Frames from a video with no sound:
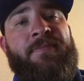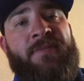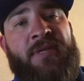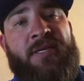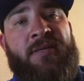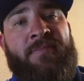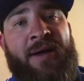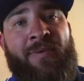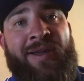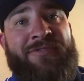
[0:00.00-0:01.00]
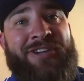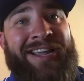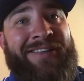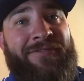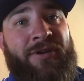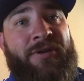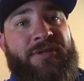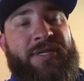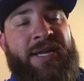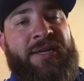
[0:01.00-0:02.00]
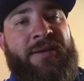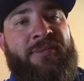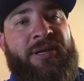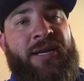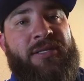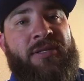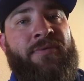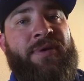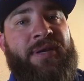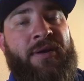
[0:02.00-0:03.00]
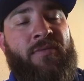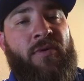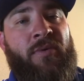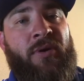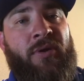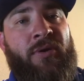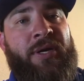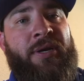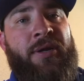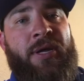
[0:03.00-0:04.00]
This is my way of checking for understanding, but not slowing down what we're learning.